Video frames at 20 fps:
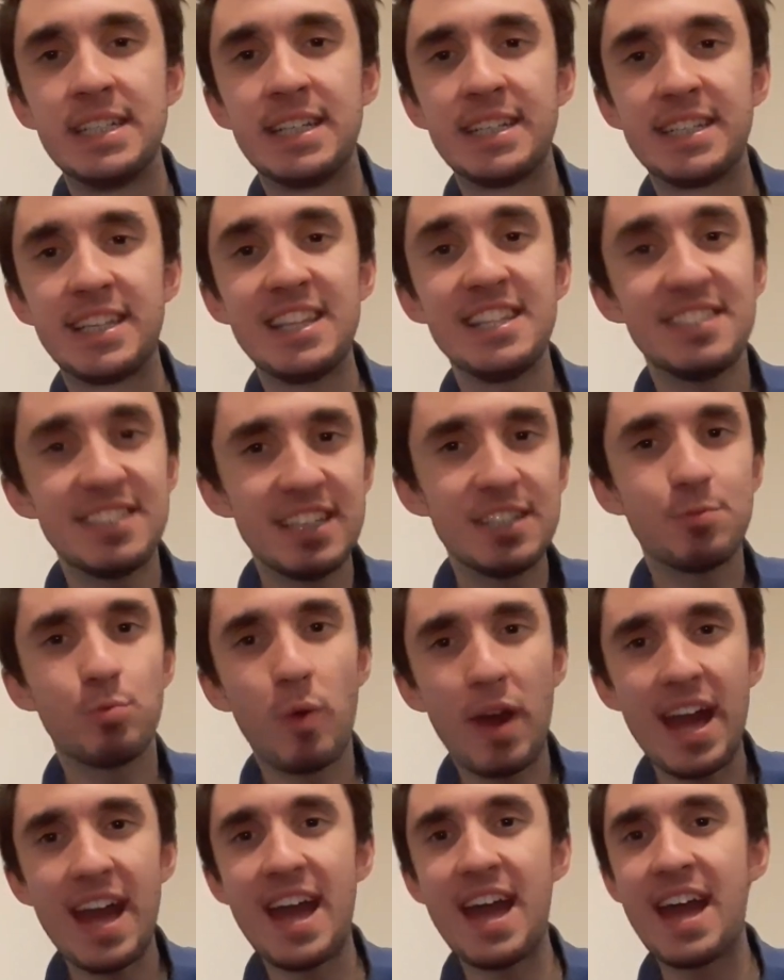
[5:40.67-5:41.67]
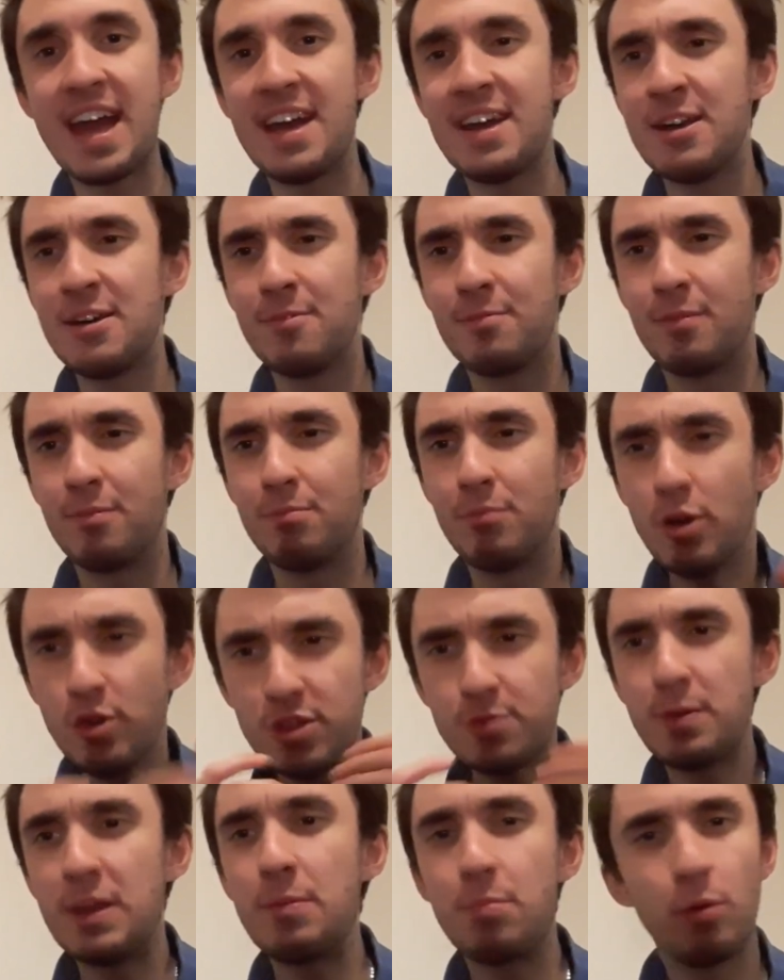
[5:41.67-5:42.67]
This is where
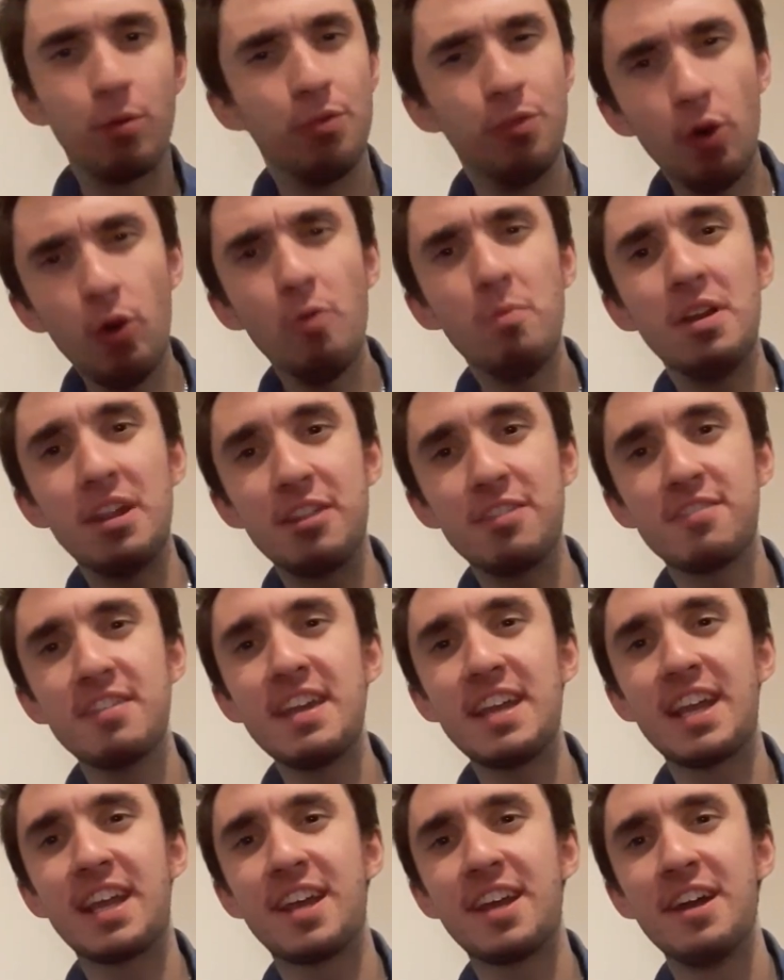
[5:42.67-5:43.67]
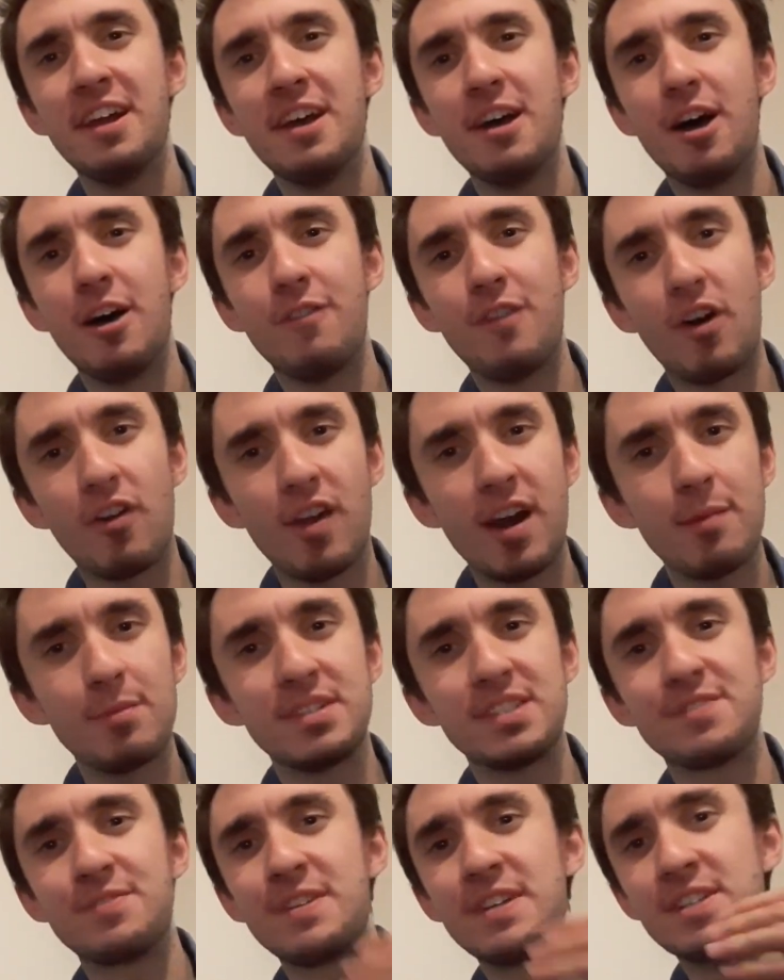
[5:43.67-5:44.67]
most people normally think of our
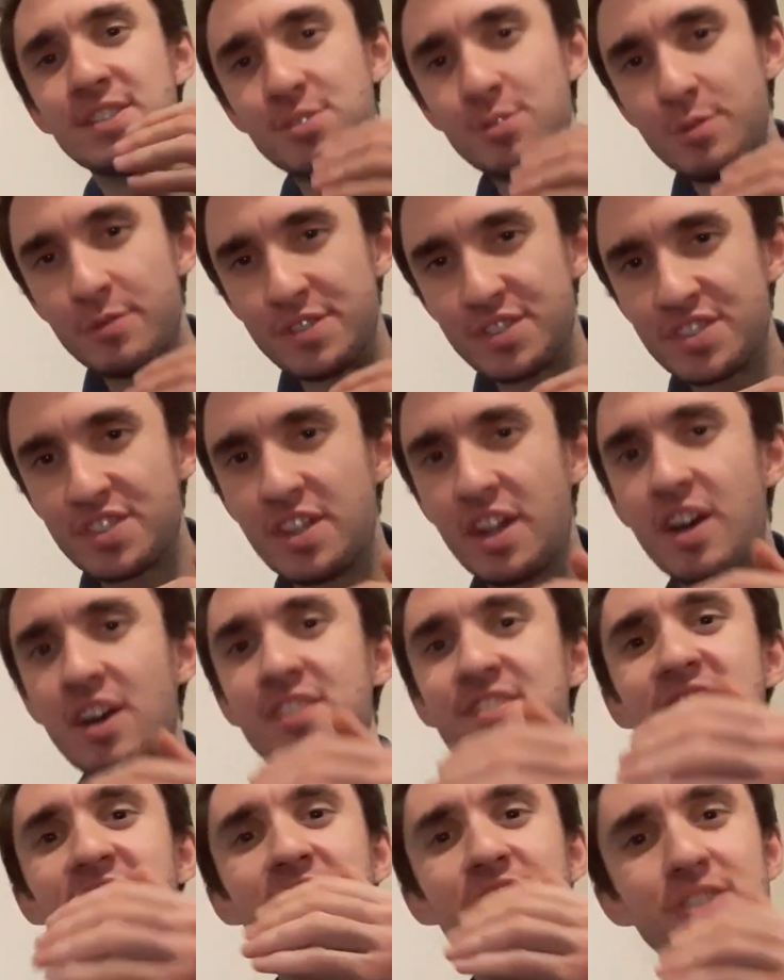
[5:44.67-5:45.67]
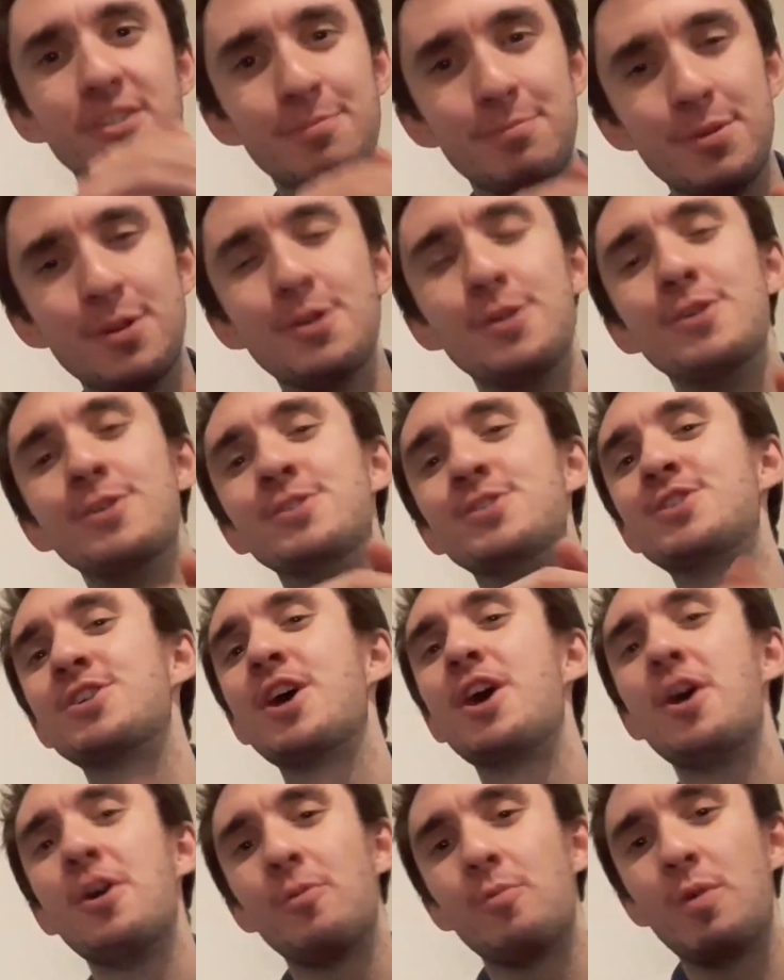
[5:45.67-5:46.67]
atmosphere sort of starting to merge
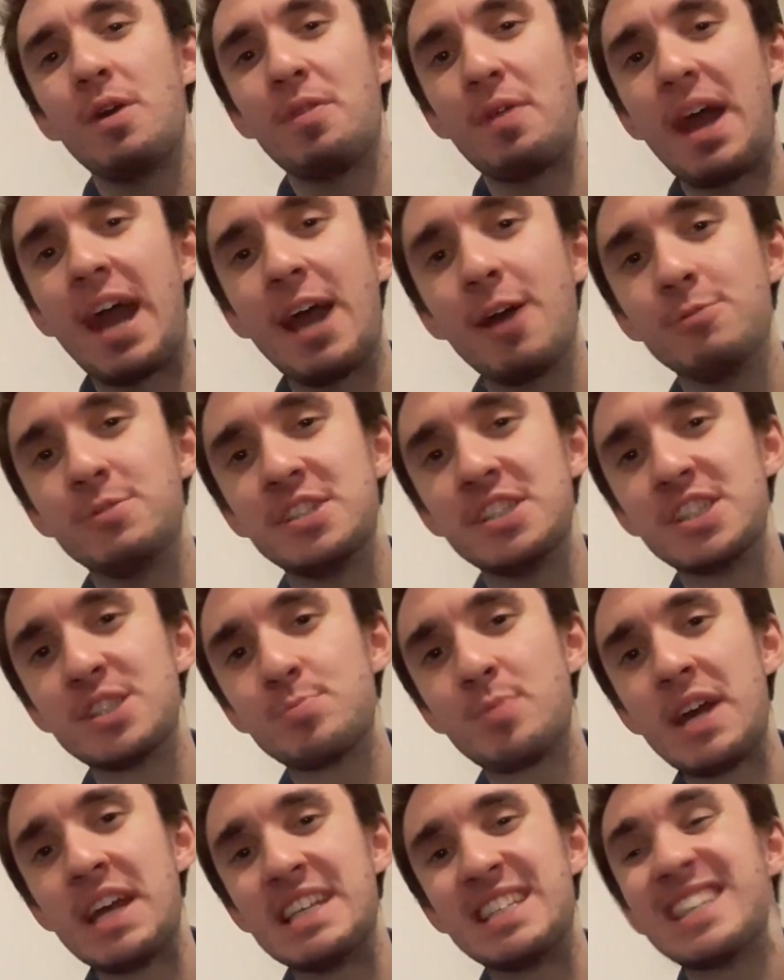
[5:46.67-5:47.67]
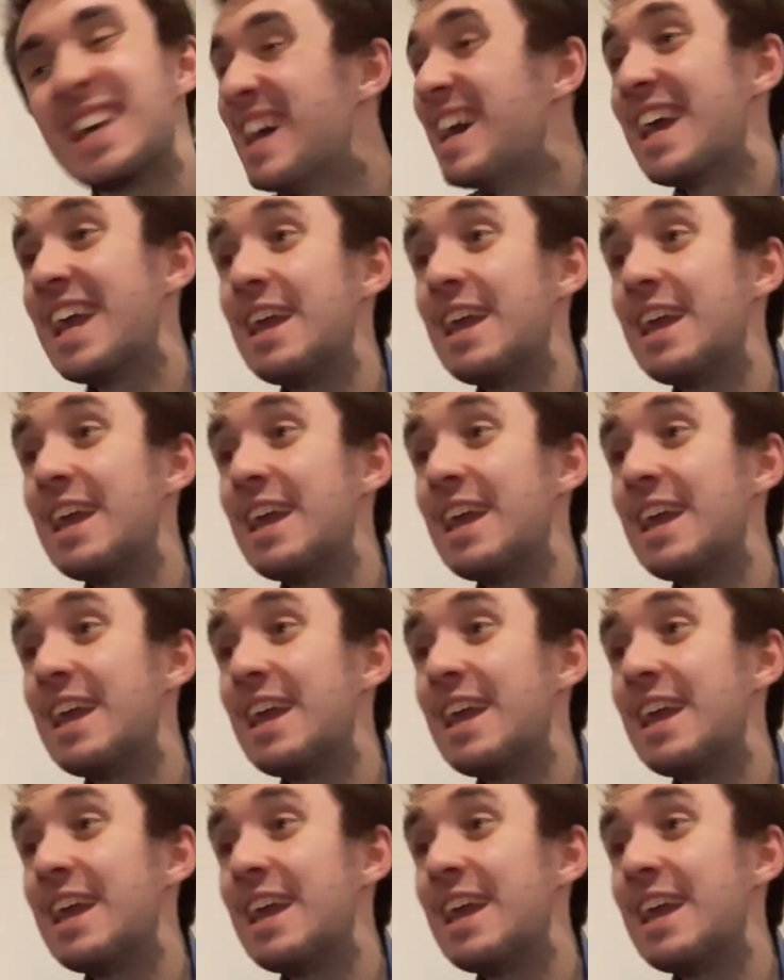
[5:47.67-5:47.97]
with outer space.